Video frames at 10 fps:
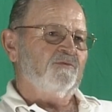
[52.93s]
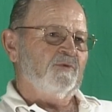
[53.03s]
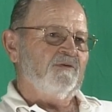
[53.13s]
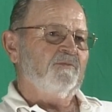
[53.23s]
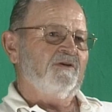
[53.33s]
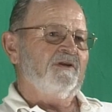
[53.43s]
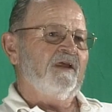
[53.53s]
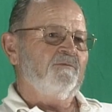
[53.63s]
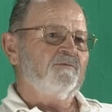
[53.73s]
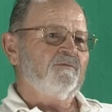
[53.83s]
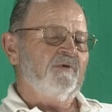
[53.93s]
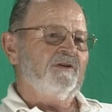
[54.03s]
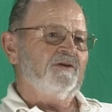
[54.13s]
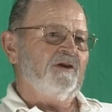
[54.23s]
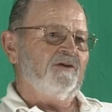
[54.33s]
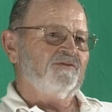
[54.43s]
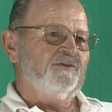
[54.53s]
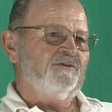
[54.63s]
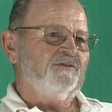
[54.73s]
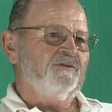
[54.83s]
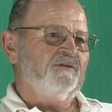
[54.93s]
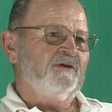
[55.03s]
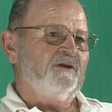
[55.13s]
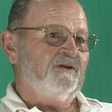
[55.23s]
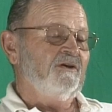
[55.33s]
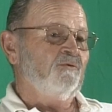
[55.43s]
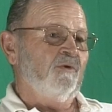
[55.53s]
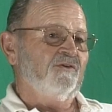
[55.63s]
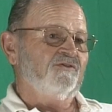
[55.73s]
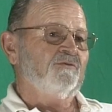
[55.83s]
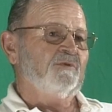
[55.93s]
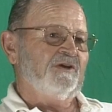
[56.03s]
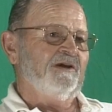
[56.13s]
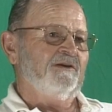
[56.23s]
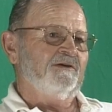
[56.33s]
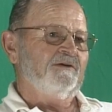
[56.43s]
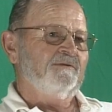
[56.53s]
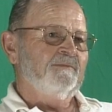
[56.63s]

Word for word: And my my dad ran the gas station, and he was the mechanic